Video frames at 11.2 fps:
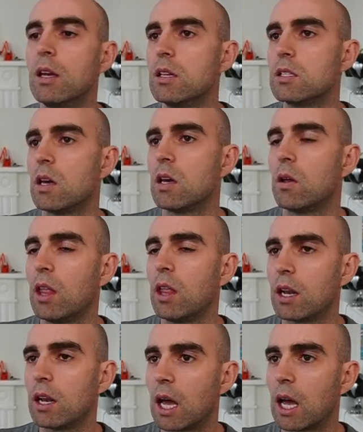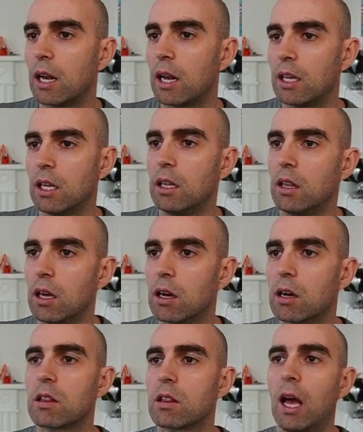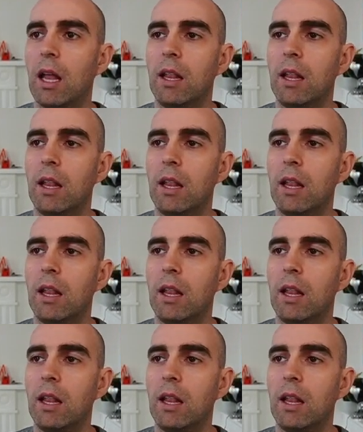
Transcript: so that is adding in the Earth. And